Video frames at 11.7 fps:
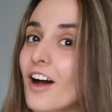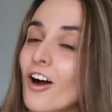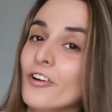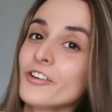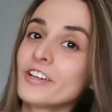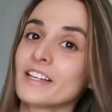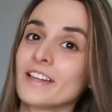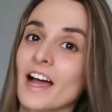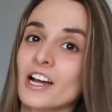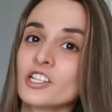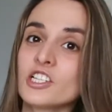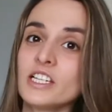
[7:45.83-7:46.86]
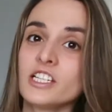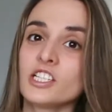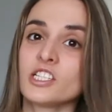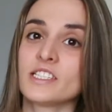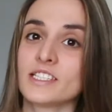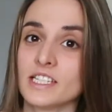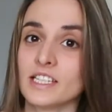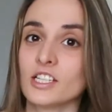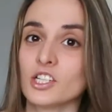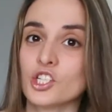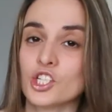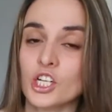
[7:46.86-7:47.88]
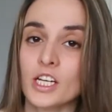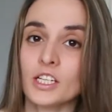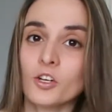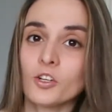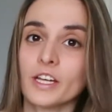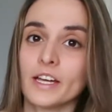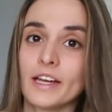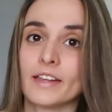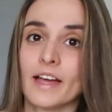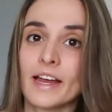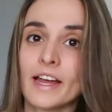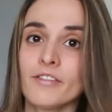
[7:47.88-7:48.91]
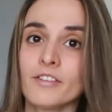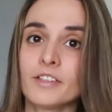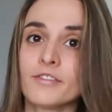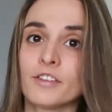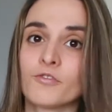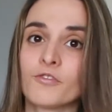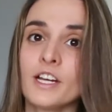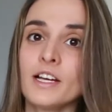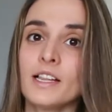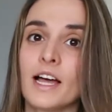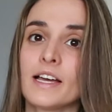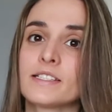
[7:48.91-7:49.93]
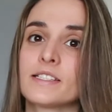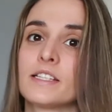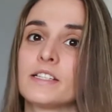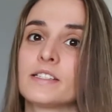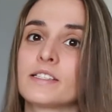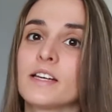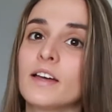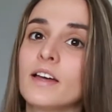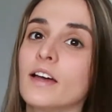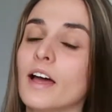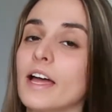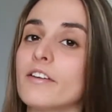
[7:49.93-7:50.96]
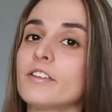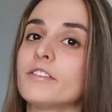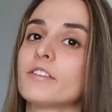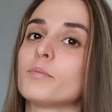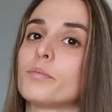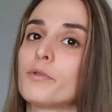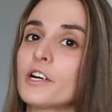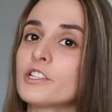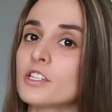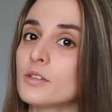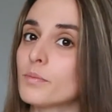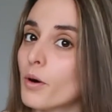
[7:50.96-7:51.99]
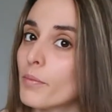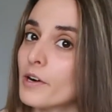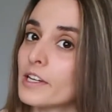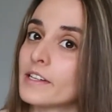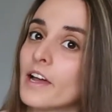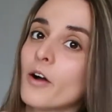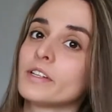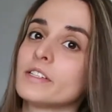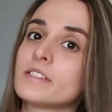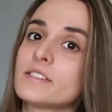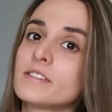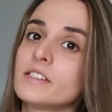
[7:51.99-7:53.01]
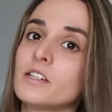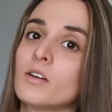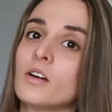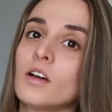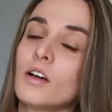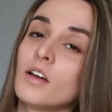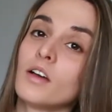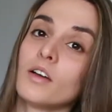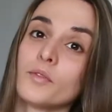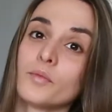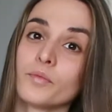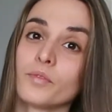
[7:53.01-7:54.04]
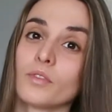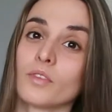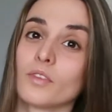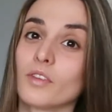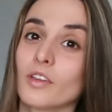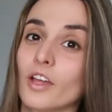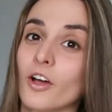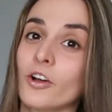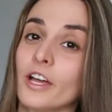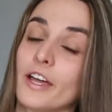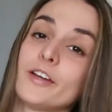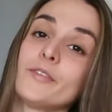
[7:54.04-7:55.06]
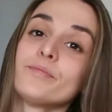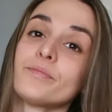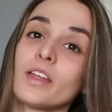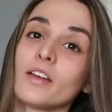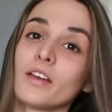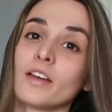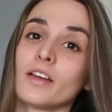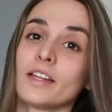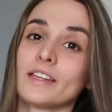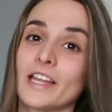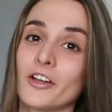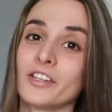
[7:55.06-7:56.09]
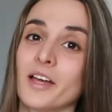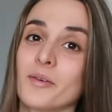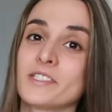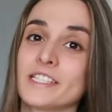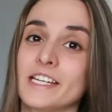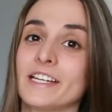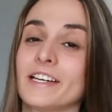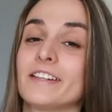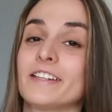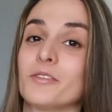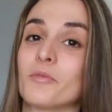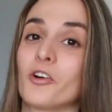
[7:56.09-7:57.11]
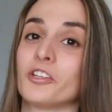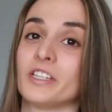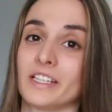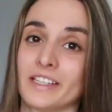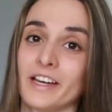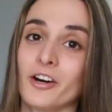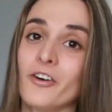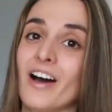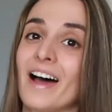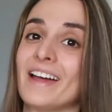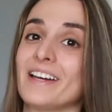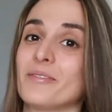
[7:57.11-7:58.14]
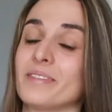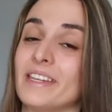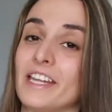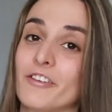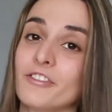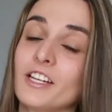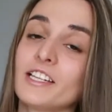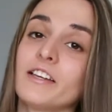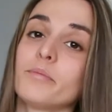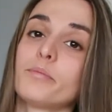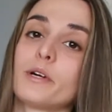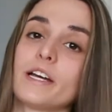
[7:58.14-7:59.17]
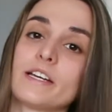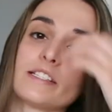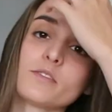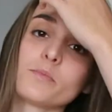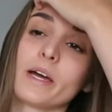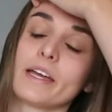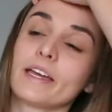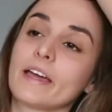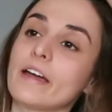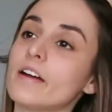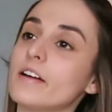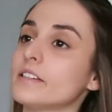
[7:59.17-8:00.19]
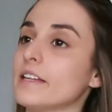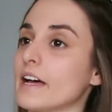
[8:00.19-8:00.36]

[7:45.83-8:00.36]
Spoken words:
oh, you can actually see the sheen on it. I haven't even realized this. I haven't even brushed it properly now and it's still... Okay, now that I'm seeing it in more detail, I am definitely impressed. My hair